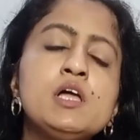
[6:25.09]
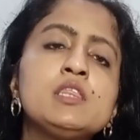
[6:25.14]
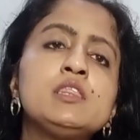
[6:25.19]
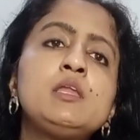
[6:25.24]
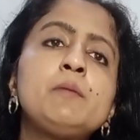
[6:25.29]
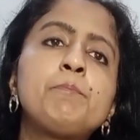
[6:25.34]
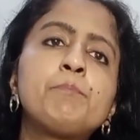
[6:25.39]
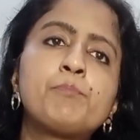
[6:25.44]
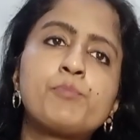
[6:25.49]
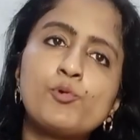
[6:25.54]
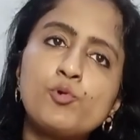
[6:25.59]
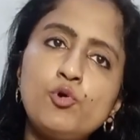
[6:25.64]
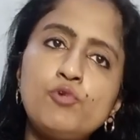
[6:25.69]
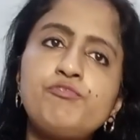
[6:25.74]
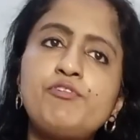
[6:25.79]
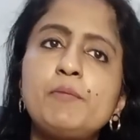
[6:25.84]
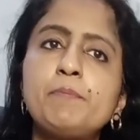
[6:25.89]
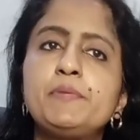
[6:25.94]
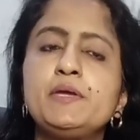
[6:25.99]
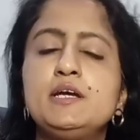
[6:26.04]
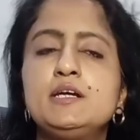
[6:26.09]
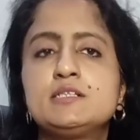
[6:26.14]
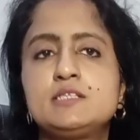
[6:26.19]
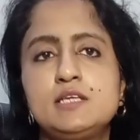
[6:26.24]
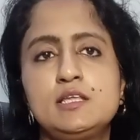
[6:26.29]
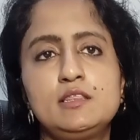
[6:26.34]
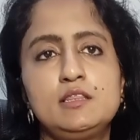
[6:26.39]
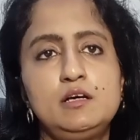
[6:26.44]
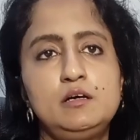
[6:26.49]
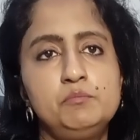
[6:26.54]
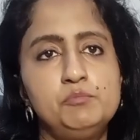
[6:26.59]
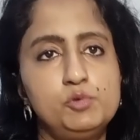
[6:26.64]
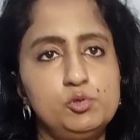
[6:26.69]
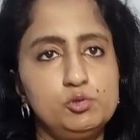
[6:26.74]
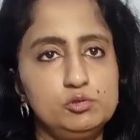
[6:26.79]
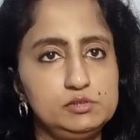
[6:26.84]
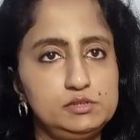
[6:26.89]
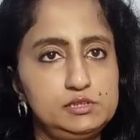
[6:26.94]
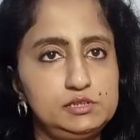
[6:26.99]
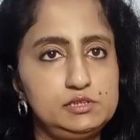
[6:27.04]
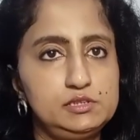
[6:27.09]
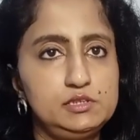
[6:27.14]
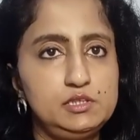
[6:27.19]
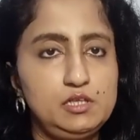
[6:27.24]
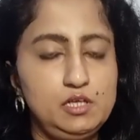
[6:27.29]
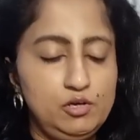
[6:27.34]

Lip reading: The proof appears in the boards.